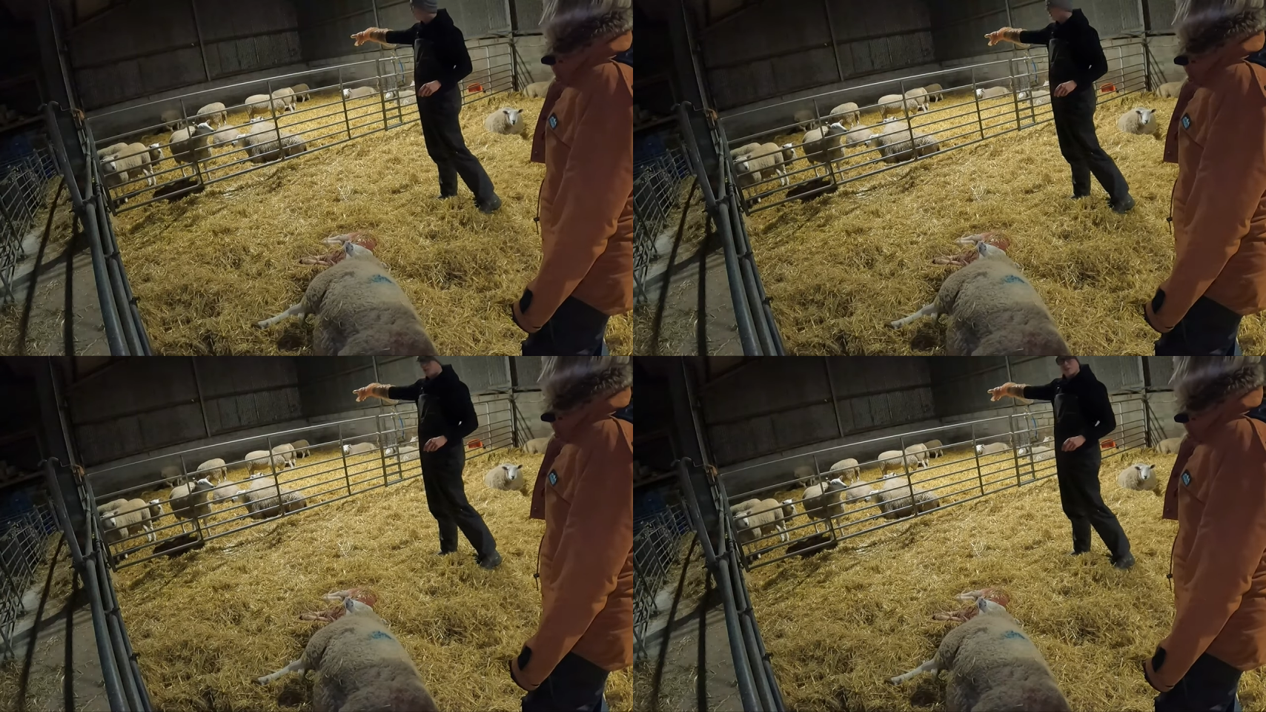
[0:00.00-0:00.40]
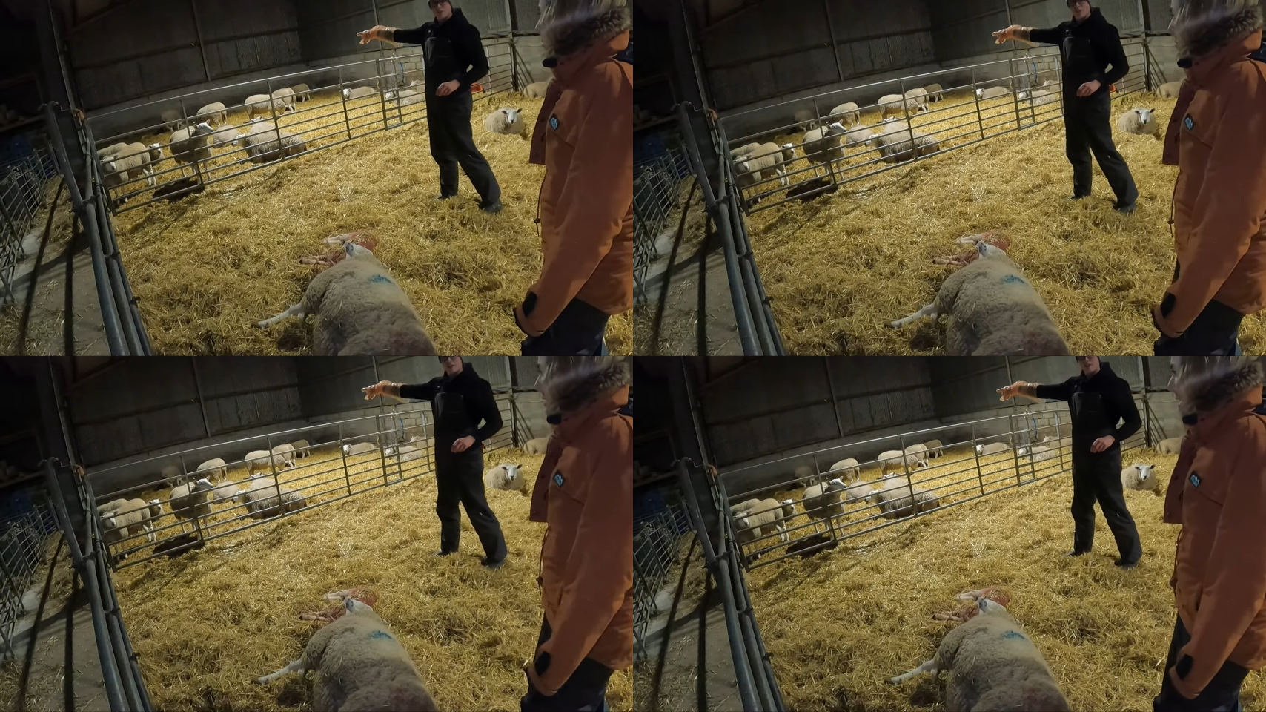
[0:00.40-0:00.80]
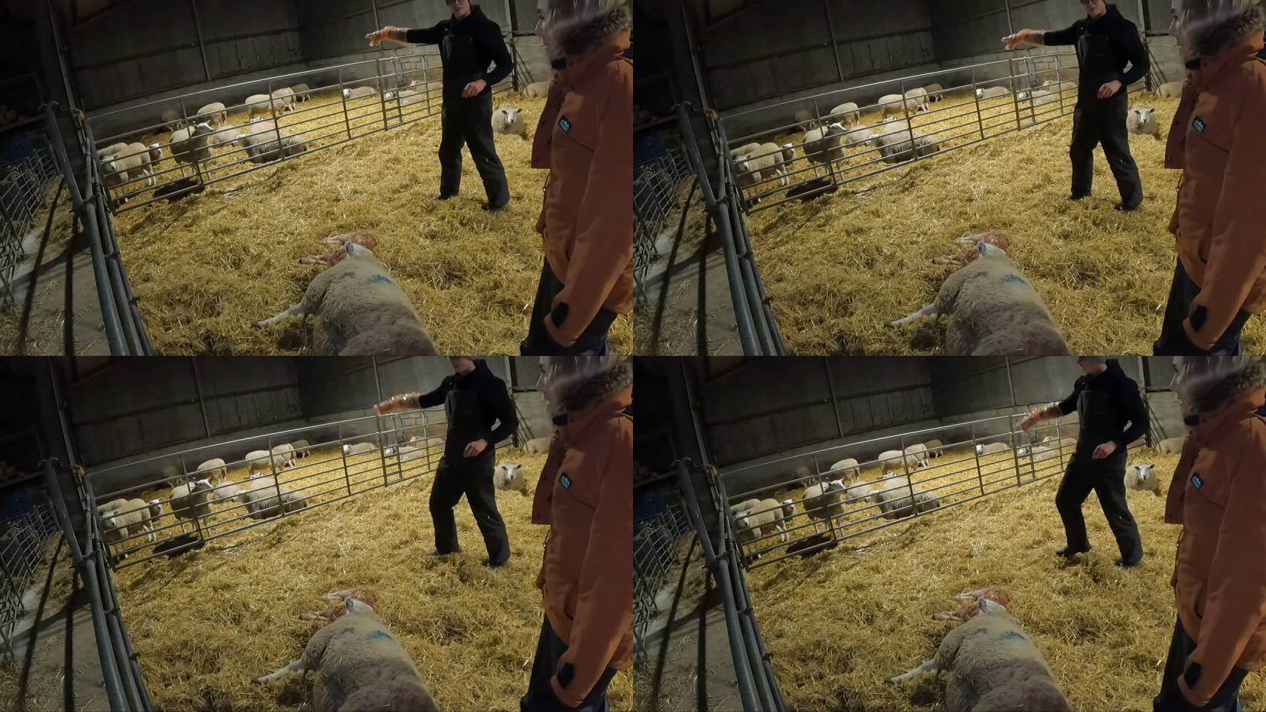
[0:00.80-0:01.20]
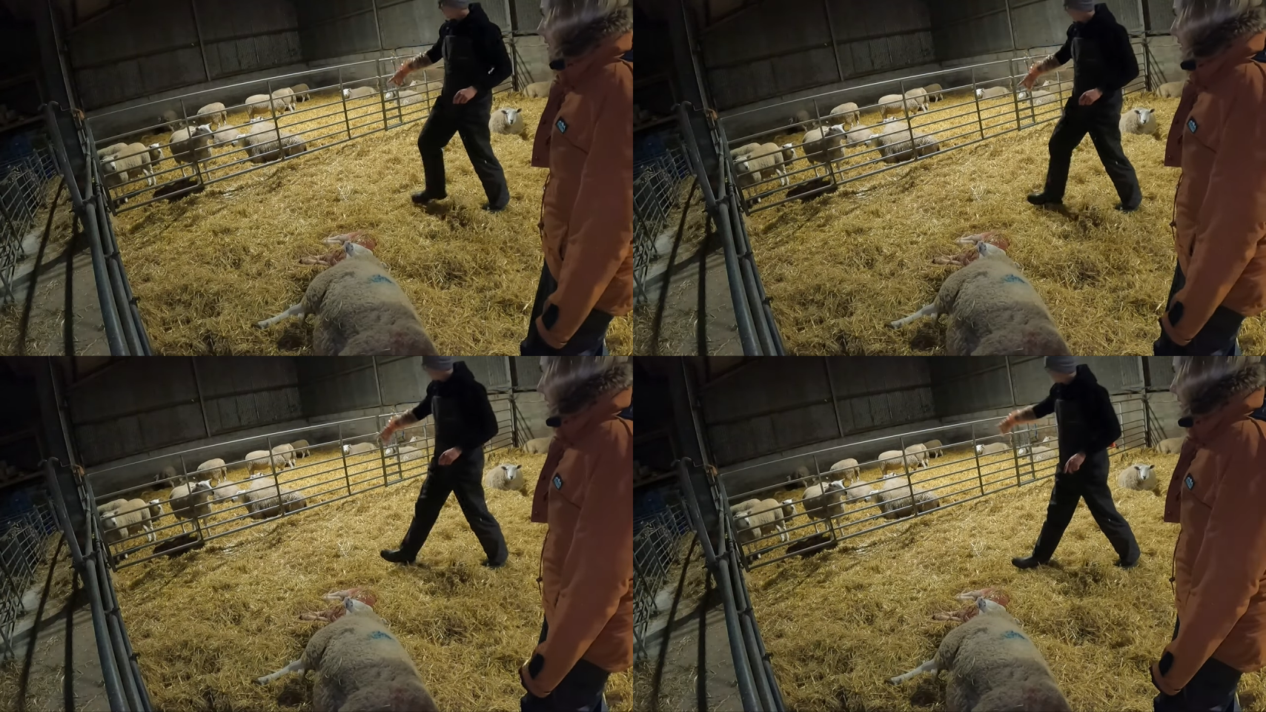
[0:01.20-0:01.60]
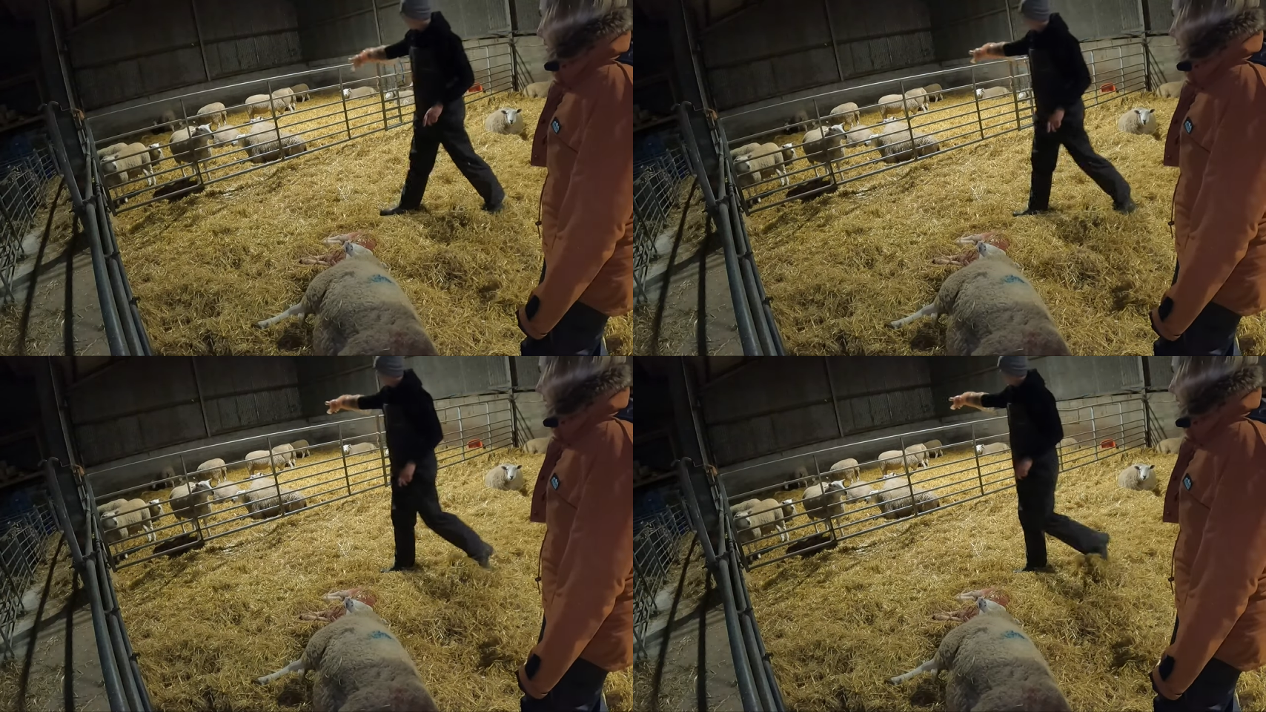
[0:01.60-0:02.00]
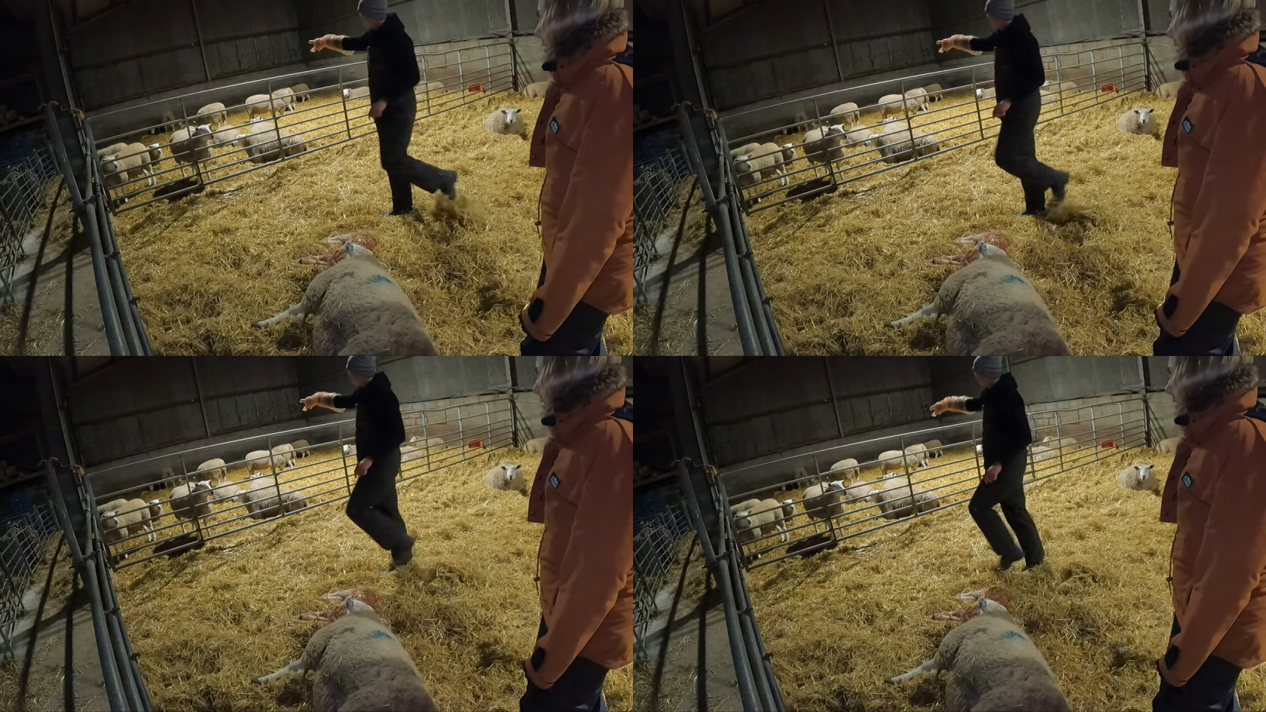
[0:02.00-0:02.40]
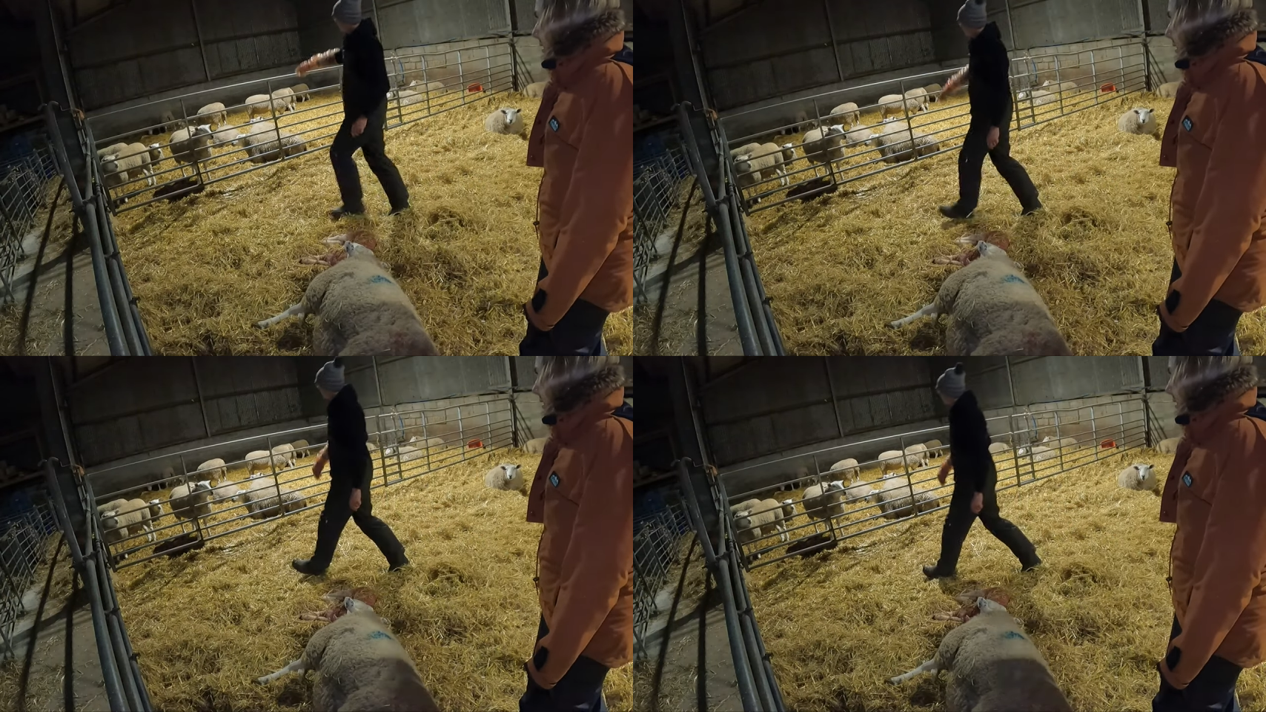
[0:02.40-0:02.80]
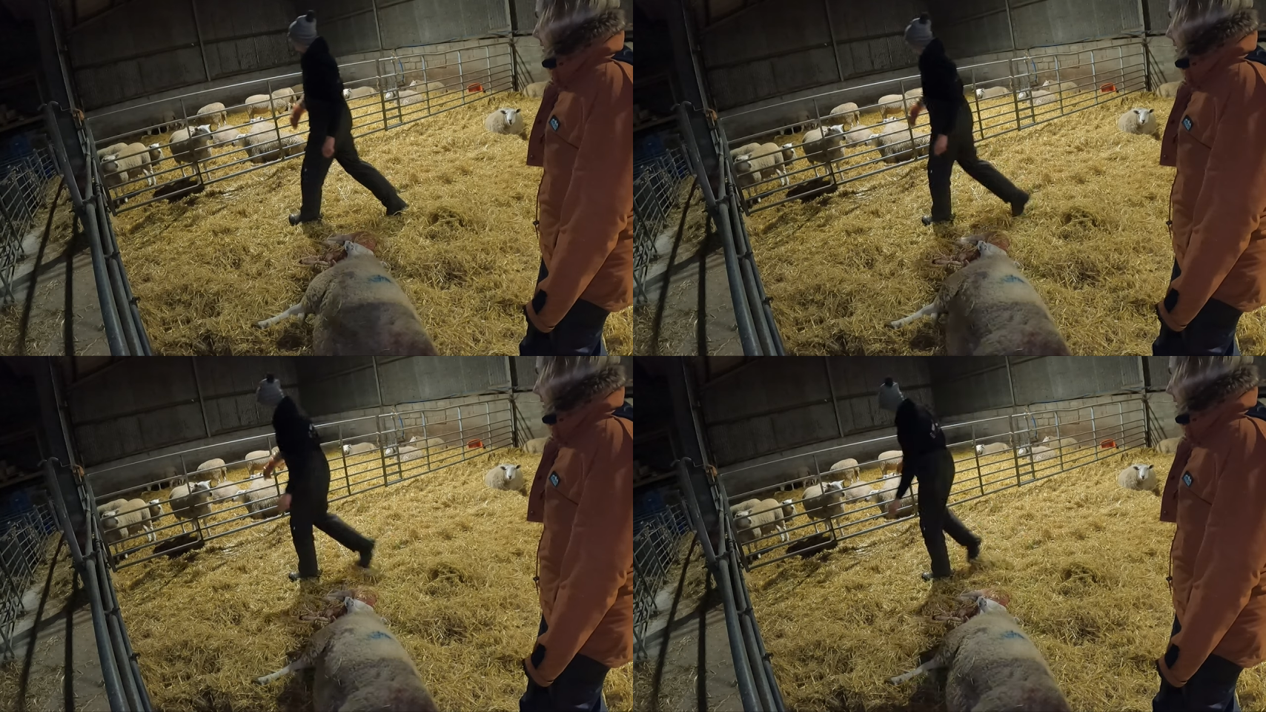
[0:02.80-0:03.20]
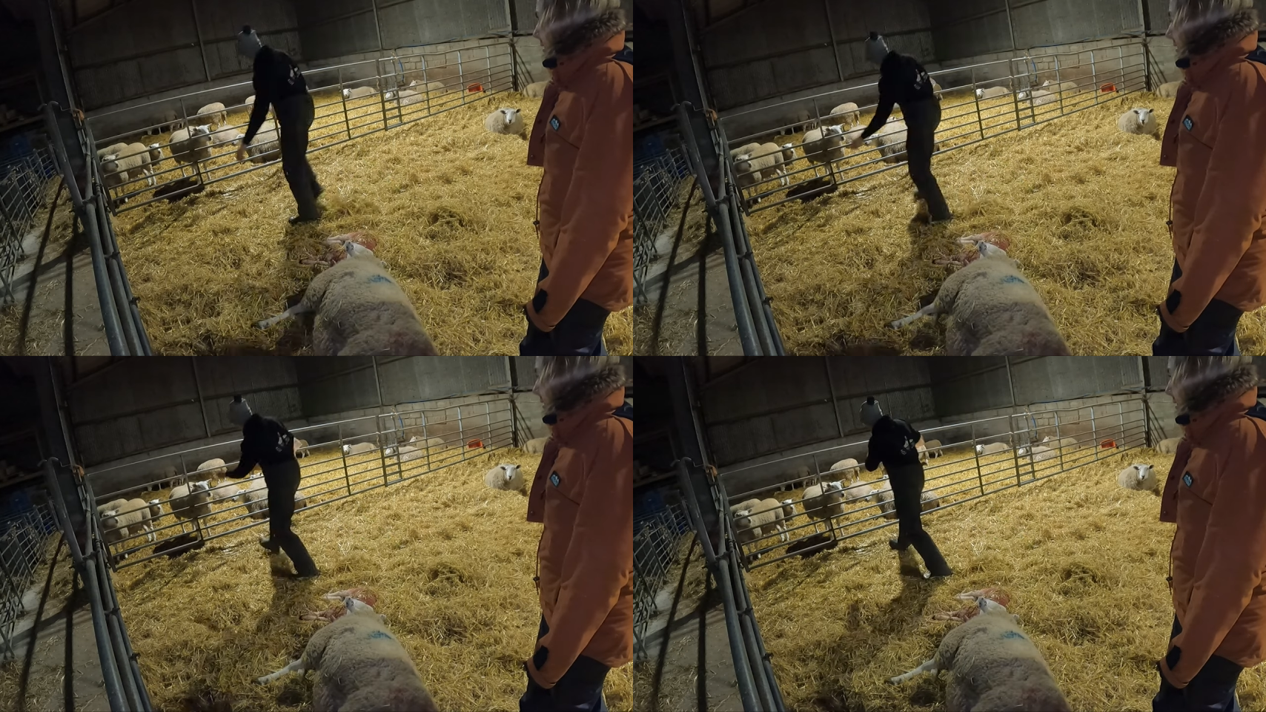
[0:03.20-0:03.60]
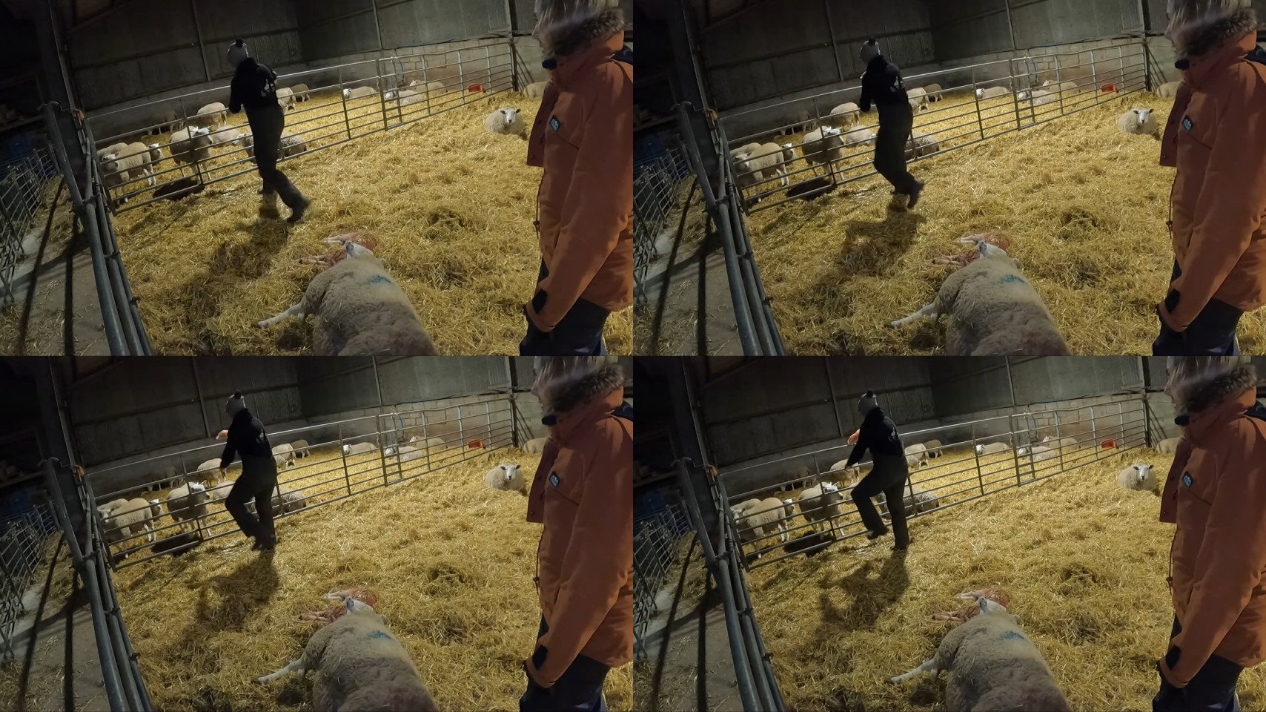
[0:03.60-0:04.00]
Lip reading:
No face is visible, so there are no lips to read.